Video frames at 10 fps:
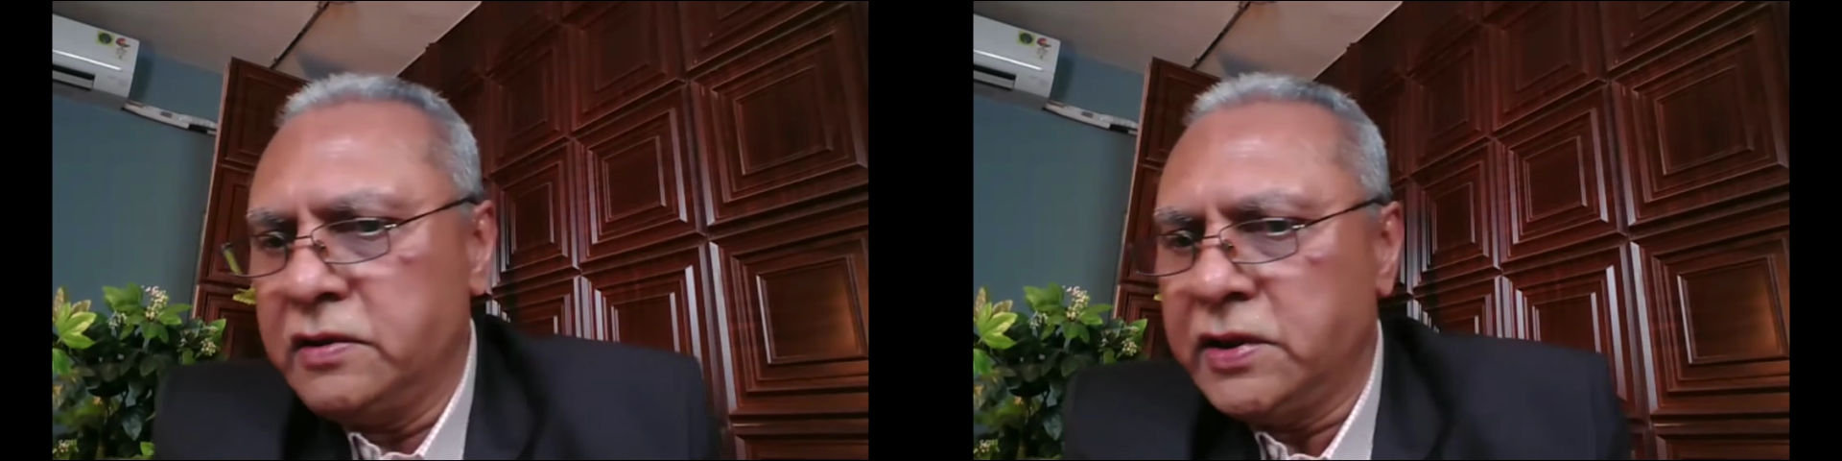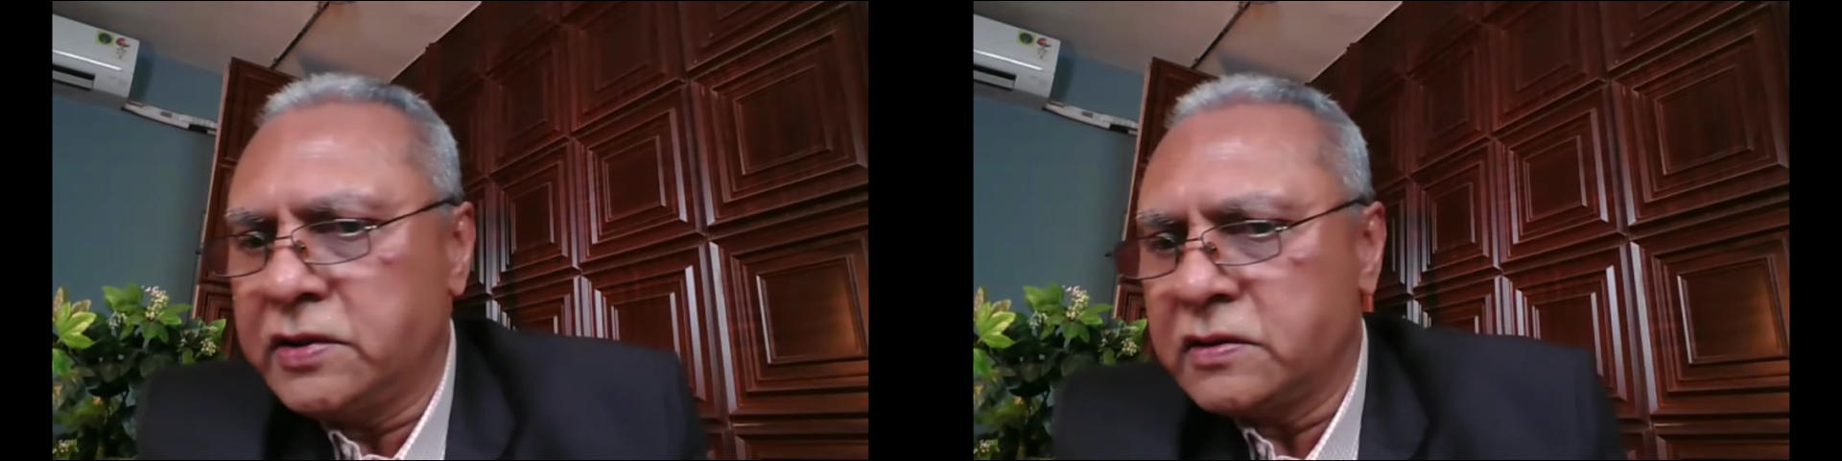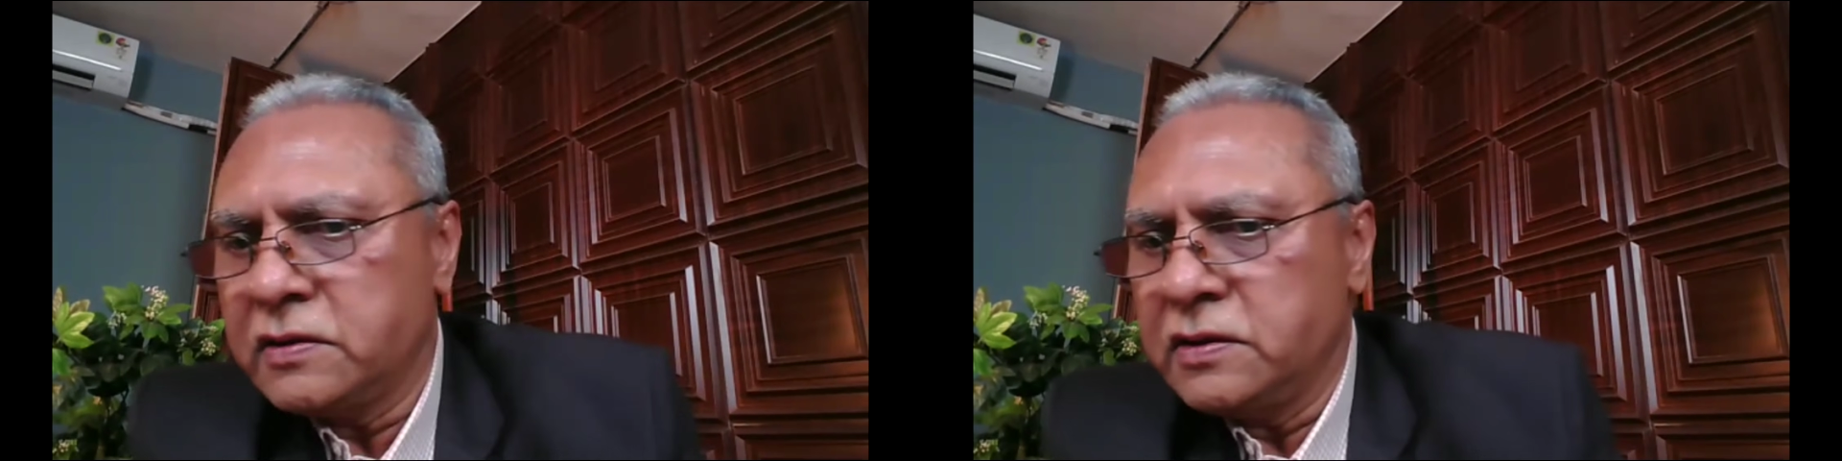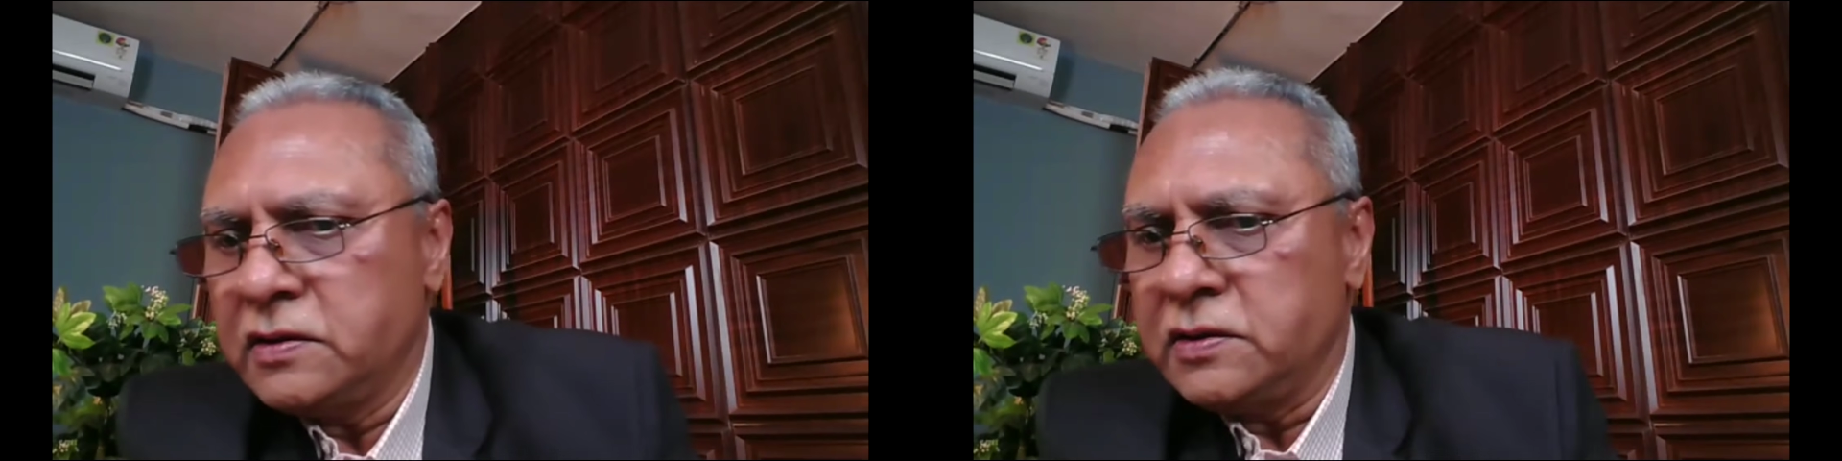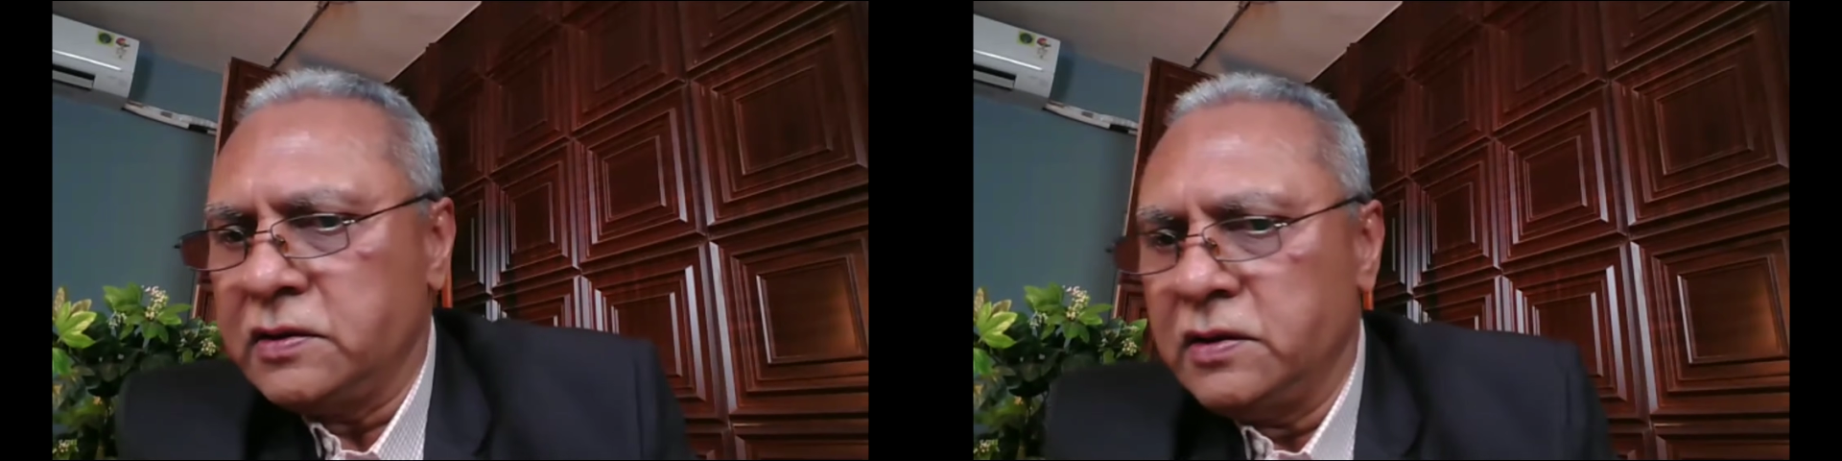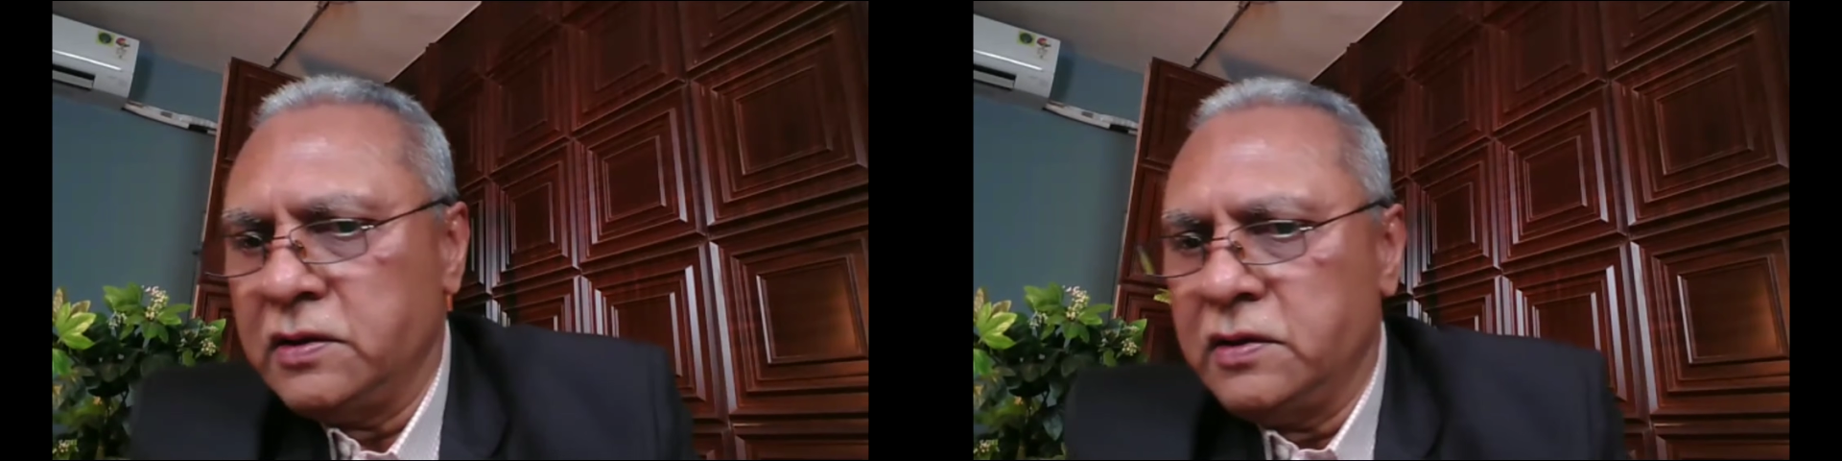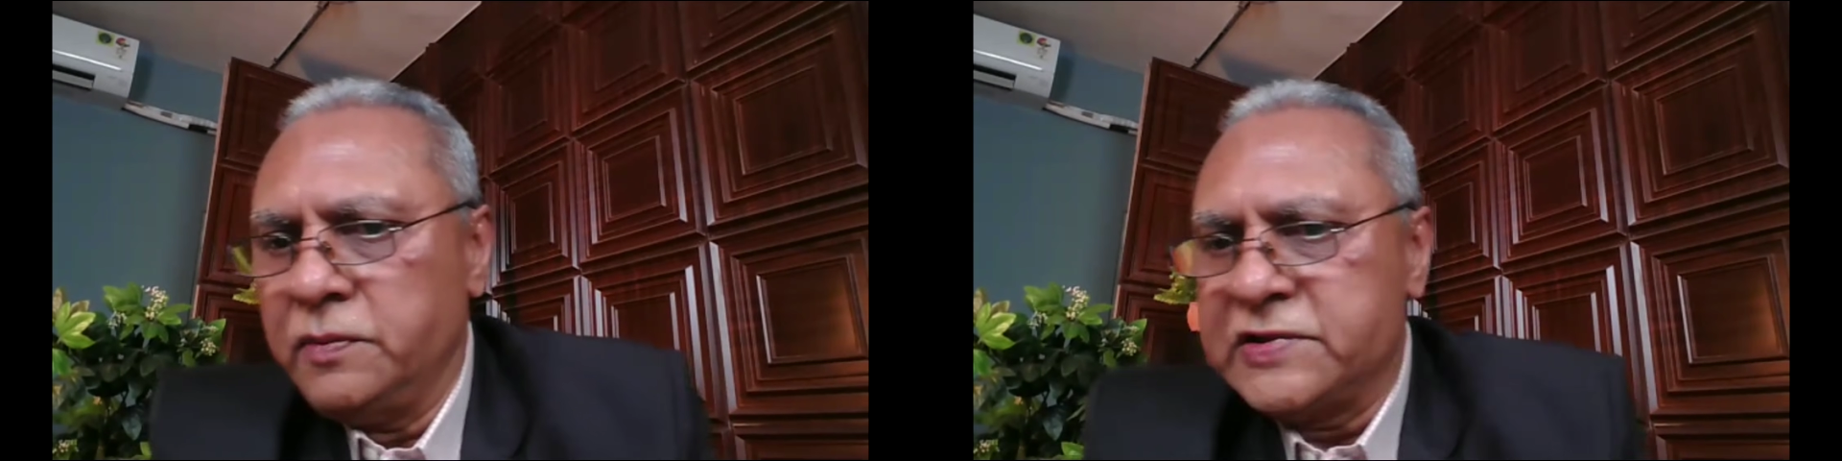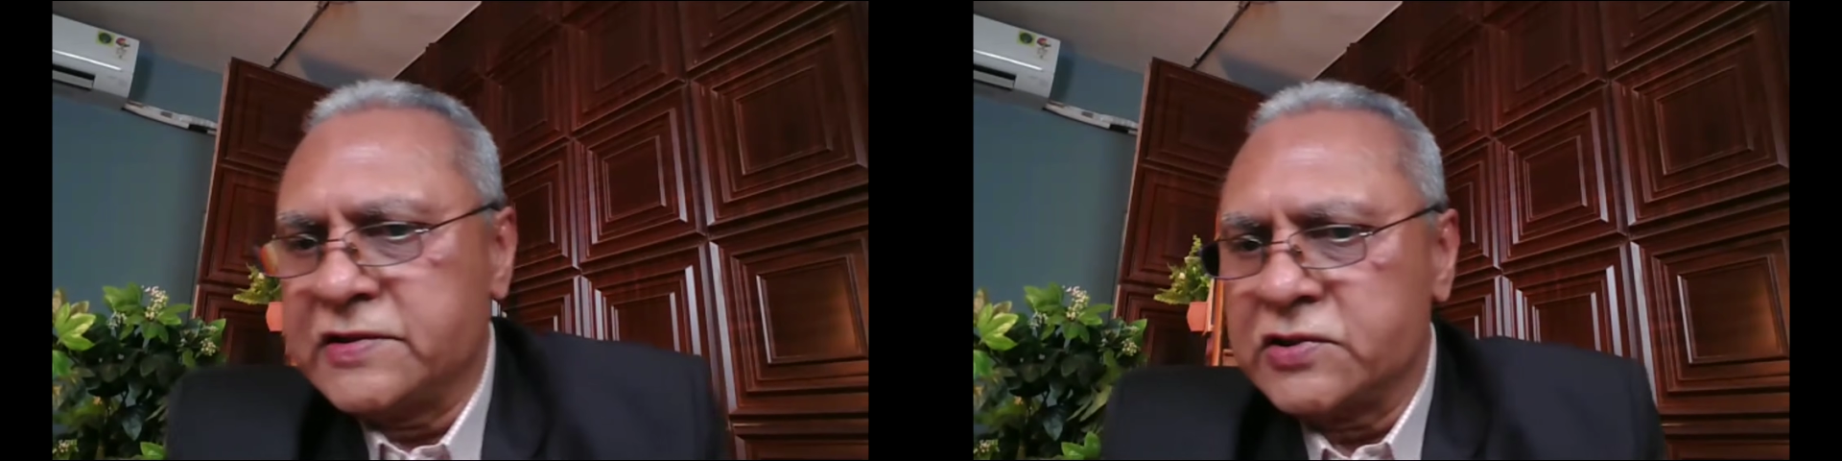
that, Mr.